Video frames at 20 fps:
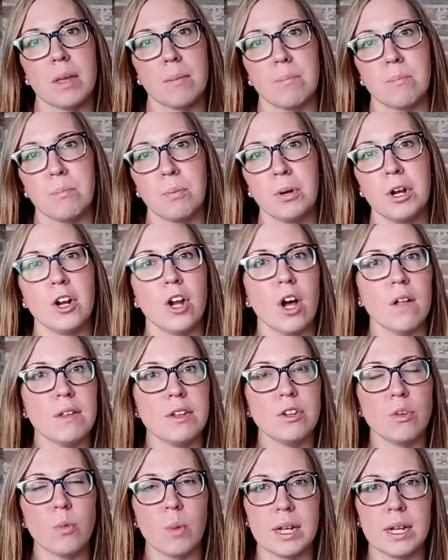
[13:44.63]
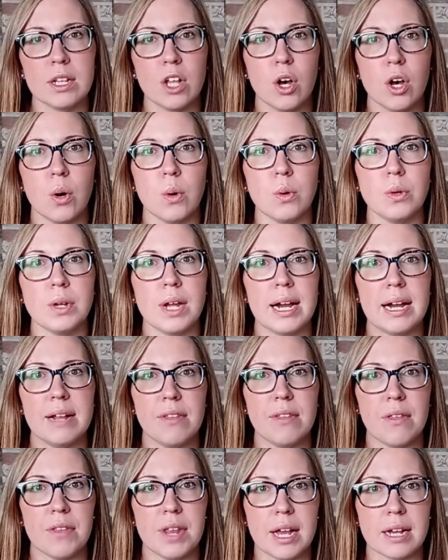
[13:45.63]
put it all into one load, and
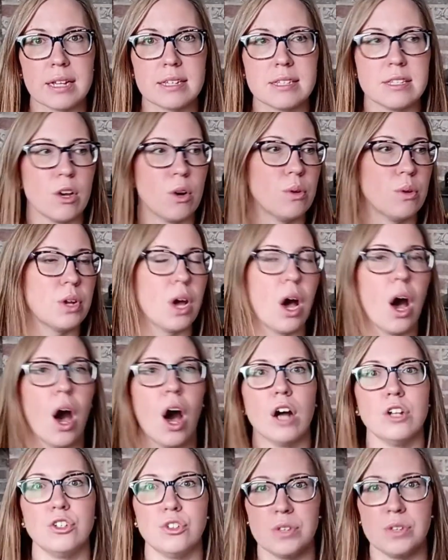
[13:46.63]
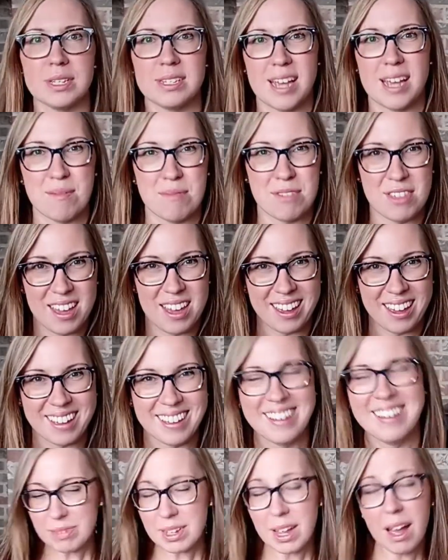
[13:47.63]
then the next load, I'll do the same thing.
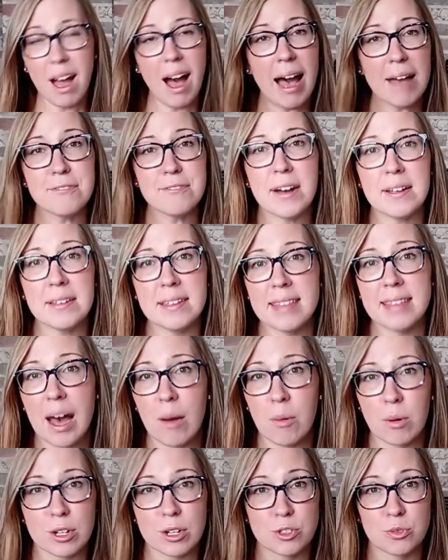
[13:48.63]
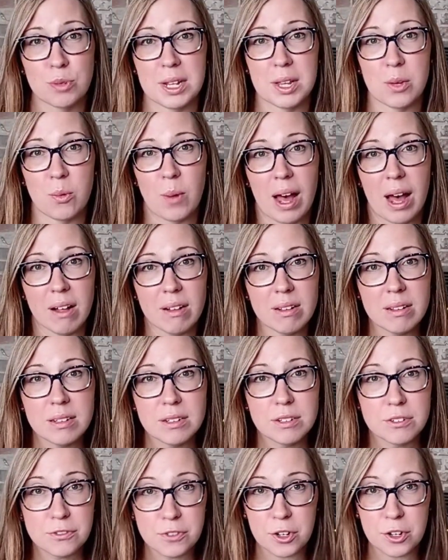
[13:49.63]
I find that works really well
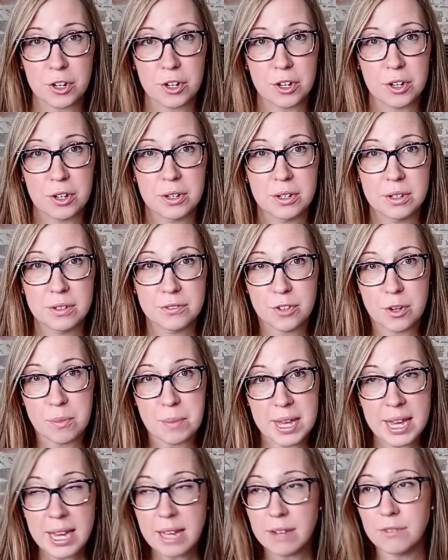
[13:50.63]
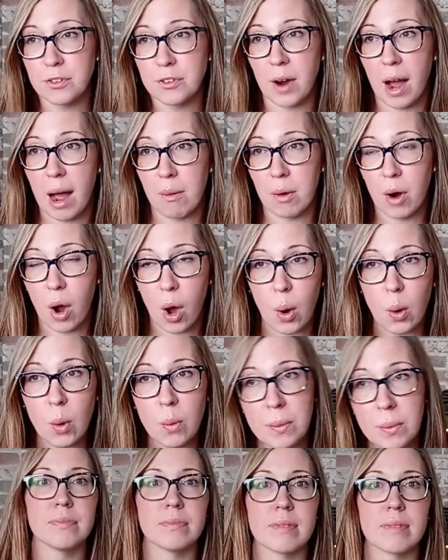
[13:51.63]
for me and for our home.
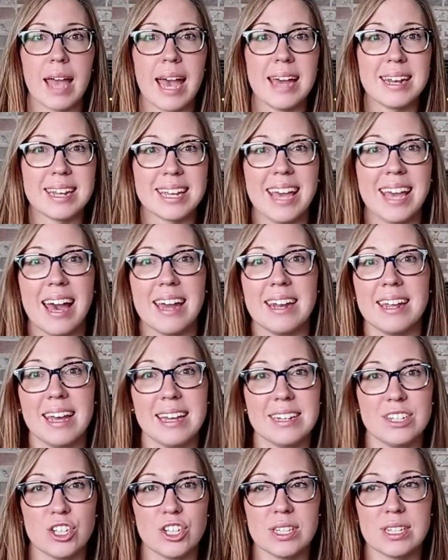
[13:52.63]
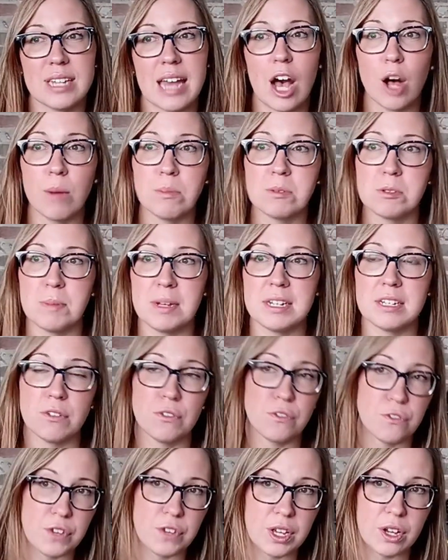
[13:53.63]
And again, it just helps me to
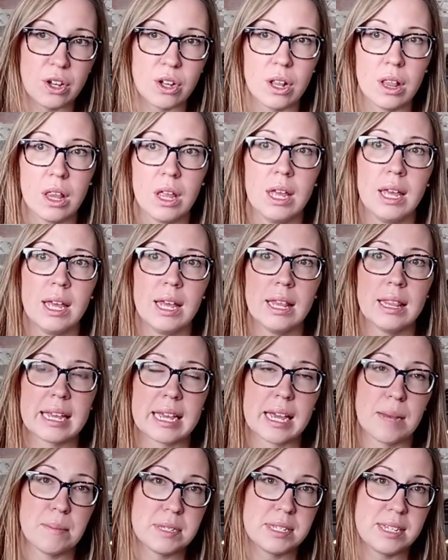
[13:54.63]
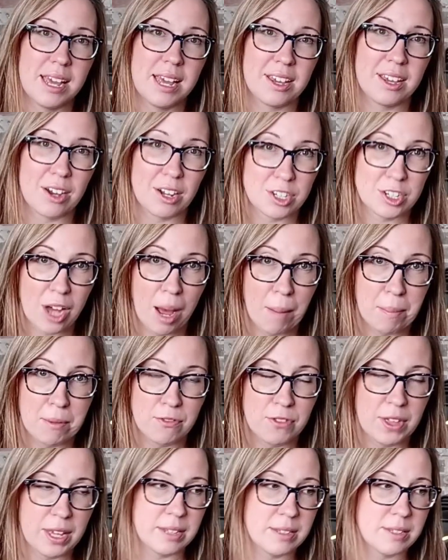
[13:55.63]
feel like I'm staying on top of
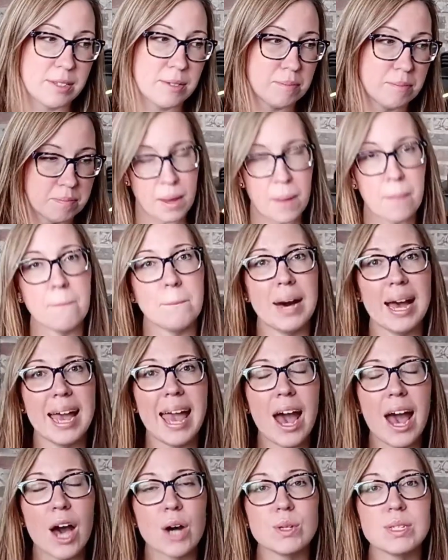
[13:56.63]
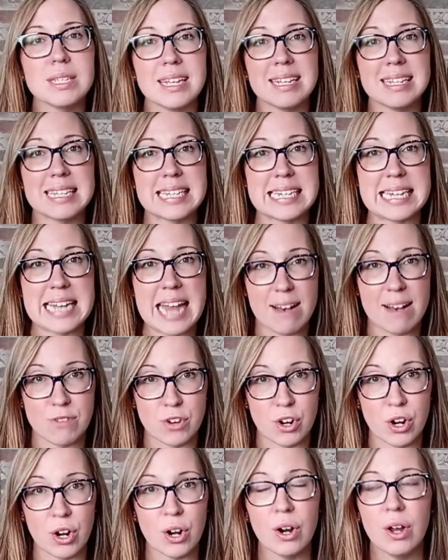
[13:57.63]
things. My house is
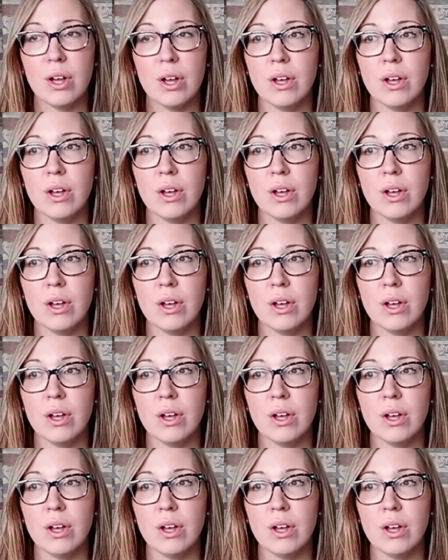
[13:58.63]
never,